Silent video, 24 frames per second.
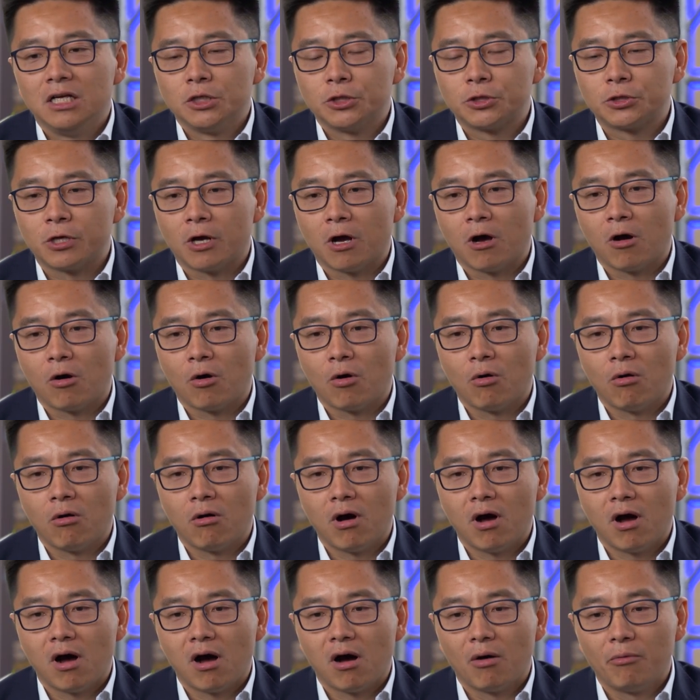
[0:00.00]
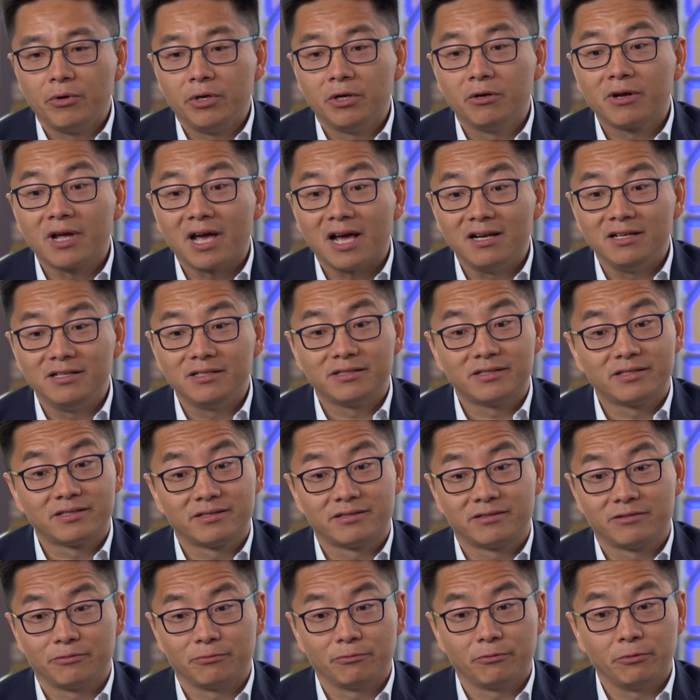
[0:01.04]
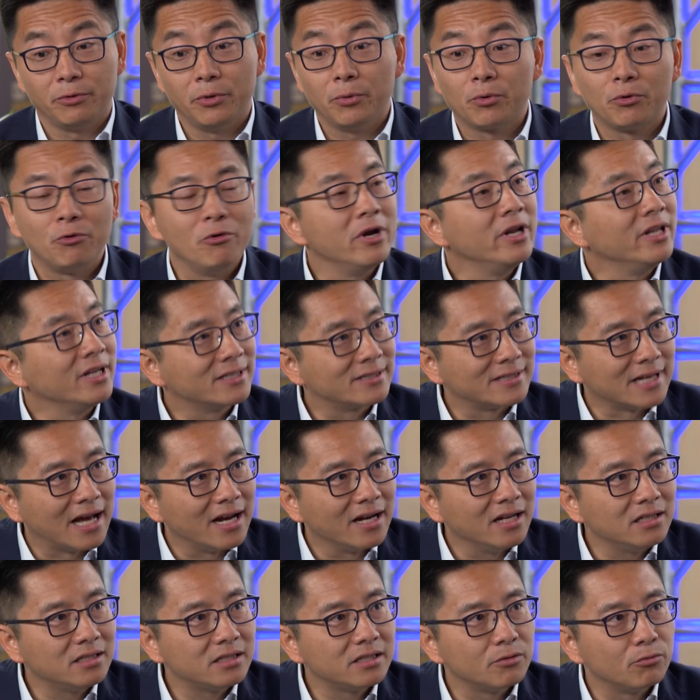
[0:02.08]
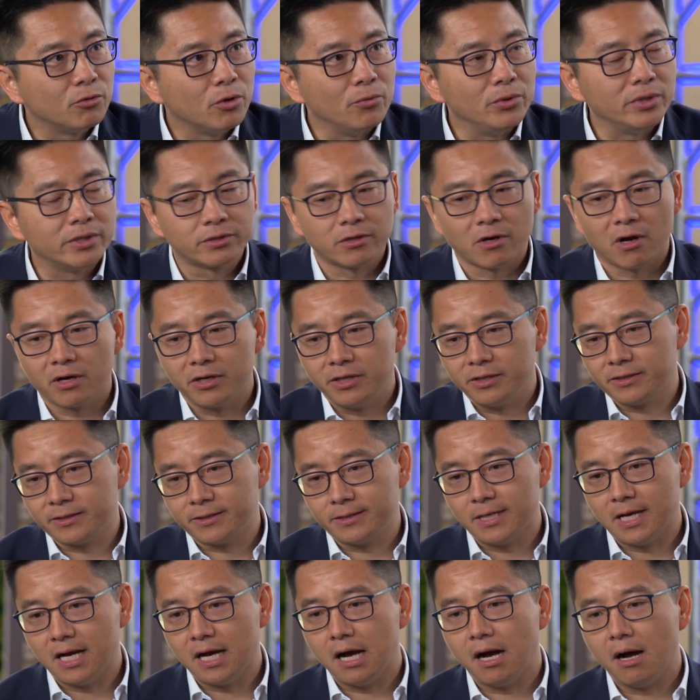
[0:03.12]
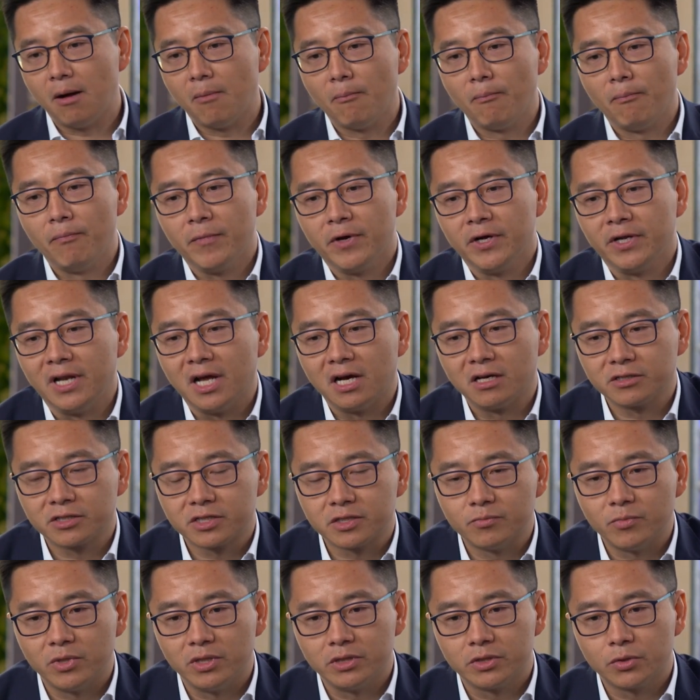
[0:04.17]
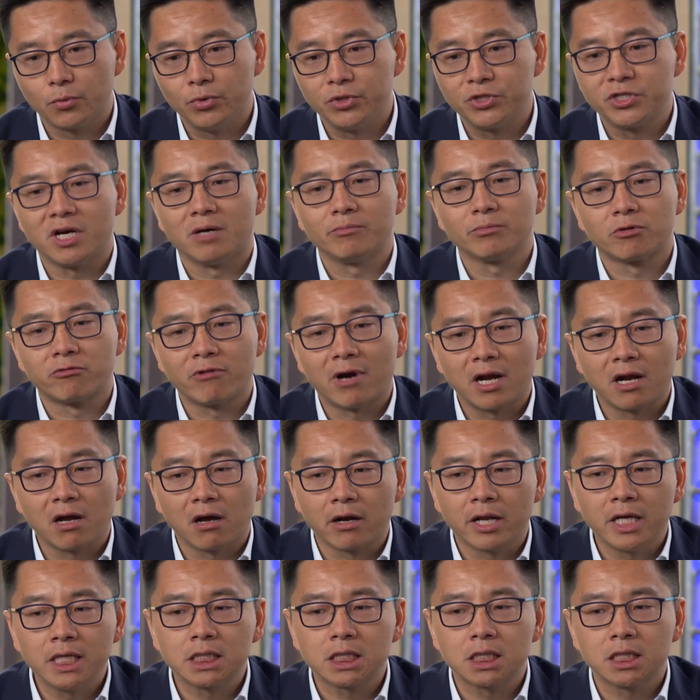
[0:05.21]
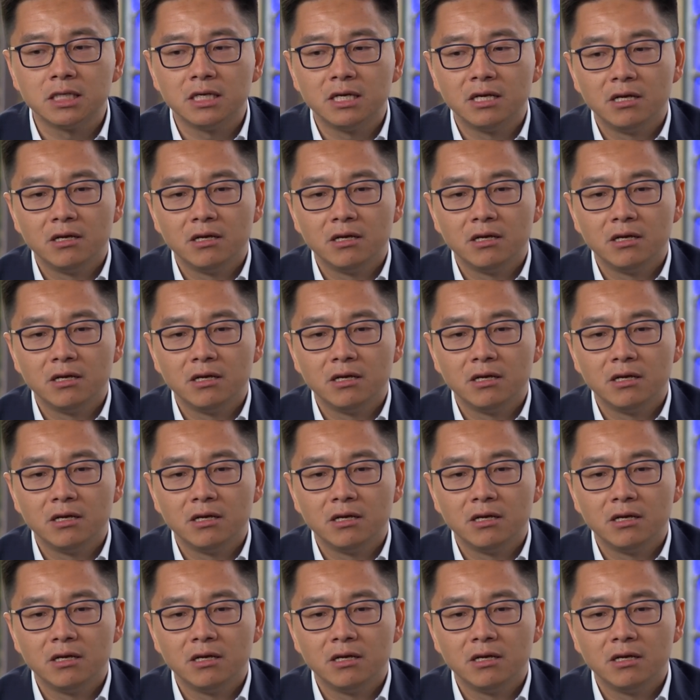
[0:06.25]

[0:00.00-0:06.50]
So we look at this, we were really excited when we saw these announcements. We jumped right on it.